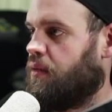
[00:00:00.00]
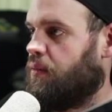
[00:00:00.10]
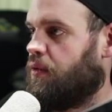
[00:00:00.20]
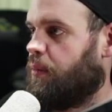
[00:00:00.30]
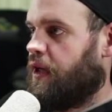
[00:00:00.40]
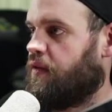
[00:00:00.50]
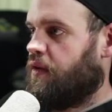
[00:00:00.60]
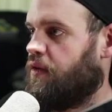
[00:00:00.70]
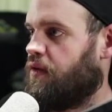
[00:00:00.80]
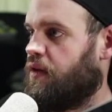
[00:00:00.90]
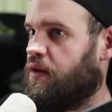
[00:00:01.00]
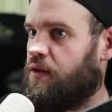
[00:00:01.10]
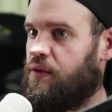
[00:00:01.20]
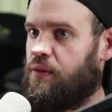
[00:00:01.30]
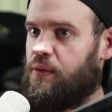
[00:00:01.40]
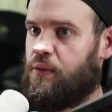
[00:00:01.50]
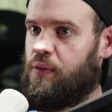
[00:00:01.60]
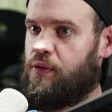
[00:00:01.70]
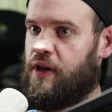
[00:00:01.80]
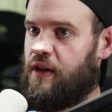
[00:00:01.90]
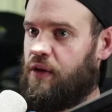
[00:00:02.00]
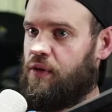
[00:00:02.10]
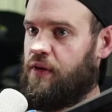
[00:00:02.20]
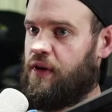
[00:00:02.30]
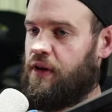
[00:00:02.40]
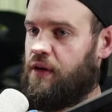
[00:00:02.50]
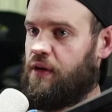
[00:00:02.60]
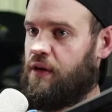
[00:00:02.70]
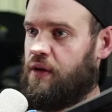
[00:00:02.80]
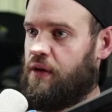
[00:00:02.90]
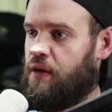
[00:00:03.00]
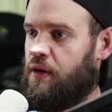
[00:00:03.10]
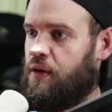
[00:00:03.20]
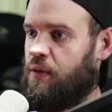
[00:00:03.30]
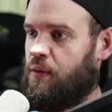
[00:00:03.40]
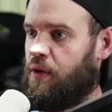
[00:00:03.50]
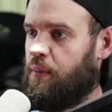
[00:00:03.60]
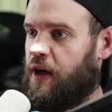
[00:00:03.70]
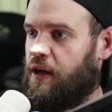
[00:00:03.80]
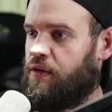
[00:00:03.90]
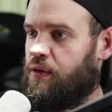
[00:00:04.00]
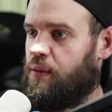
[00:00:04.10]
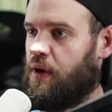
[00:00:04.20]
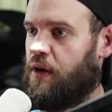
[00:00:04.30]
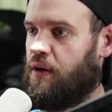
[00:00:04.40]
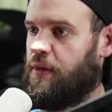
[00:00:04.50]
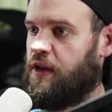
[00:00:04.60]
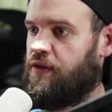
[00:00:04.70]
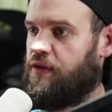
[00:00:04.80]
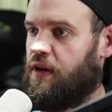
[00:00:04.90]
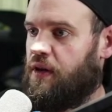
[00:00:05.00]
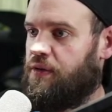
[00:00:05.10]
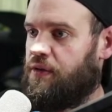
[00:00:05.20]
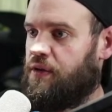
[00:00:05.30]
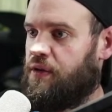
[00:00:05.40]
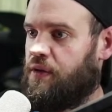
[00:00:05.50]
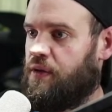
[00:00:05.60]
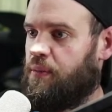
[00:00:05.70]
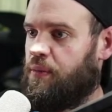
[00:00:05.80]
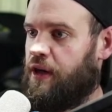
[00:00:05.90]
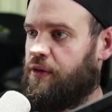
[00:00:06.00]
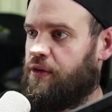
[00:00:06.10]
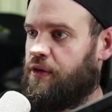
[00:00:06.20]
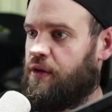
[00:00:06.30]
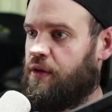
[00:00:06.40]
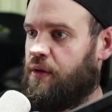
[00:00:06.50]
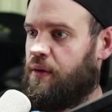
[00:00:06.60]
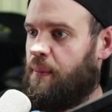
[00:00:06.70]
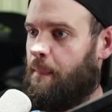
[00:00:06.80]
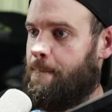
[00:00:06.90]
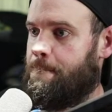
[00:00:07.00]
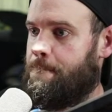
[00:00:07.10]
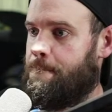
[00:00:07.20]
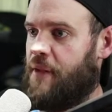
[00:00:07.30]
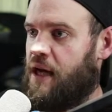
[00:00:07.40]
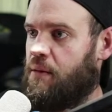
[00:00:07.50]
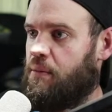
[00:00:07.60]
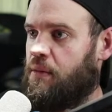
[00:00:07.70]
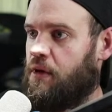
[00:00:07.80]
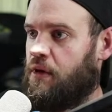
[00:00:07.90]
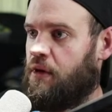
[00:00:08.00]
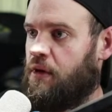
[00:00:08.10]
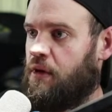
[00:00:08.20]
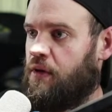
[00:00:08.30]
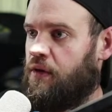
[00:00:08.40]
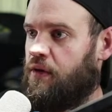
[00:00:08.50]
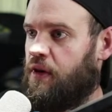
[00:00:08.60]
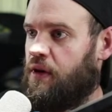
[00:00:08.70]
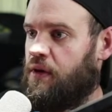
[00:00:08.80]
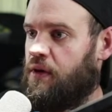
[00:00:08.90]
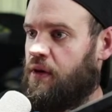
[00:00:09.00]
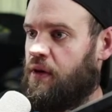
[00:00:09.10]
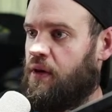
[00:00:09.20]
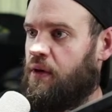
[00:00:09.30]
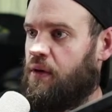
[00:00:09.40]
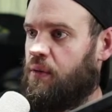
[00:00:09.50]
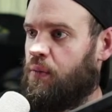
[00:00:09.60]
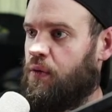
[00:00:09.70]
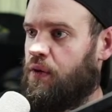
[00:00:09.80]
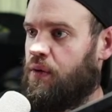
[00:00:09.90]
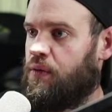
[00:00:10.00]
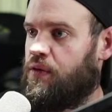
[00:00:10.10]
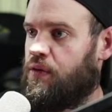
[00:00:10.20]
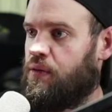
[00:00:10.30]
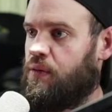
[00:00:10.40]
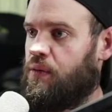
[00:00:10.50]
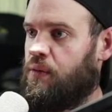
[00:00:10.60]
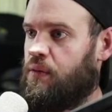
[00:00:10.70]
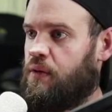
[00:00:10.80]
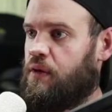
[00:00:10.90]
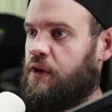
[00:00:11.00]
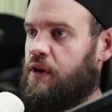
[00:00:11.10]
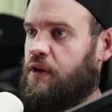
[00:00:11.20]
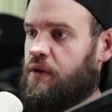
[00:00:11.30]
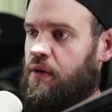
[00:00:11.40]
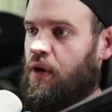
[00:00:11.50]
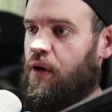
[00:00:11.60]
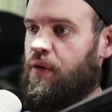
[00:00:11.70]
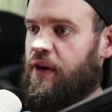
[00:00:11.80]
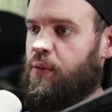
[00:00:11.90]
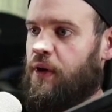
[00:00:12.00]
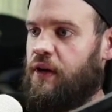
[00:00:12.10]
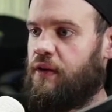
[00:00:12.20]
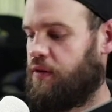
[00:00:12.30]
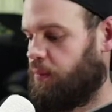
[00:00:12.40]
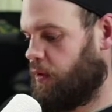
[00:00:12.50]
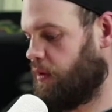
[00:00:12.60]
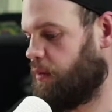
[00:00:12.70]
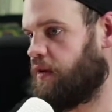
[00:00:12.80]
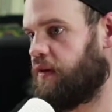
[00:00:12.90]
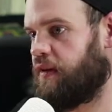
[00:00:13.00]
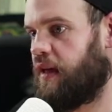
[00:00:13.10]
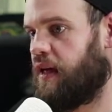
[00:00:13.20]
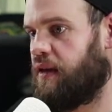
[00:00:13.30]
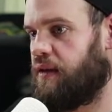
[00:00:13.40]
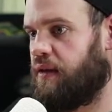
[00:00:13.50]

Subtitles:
We'll go back to easy keys. We'll drag that over here. We'll come back to our MIDI stuff. Browser. Bam. Then we'll go to here. Oh, that's why. Let me delete that.